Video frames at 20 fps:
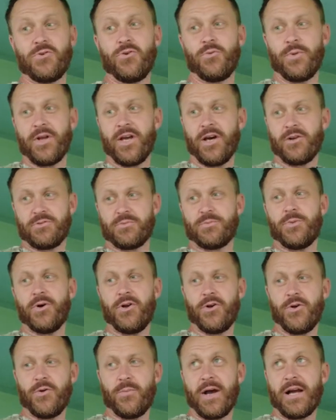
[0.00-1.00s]
normally I'd just put
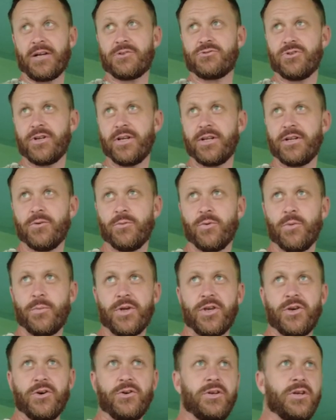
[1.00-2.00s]
a new battery in and would
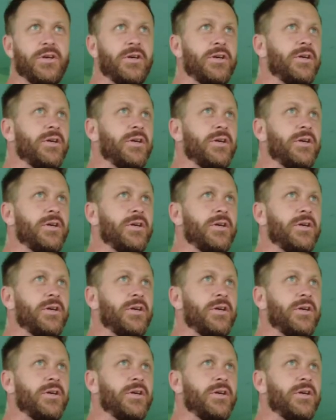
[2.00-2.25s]
be good.